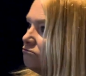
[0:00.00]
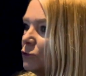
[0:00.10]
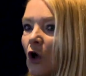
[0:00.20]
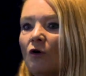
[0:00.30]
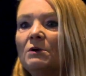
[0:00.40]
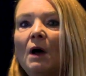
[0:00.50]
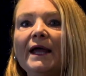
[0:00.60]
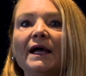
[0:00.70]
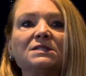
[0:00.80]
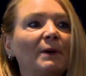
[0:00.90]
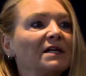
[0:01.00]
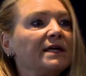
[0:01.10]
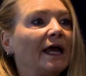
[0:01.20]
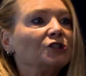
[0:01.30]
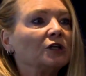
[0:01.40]
lowered my
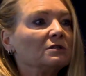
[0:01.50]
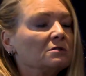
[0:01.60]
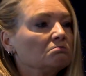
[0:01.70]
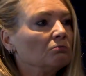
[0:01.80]
expectations.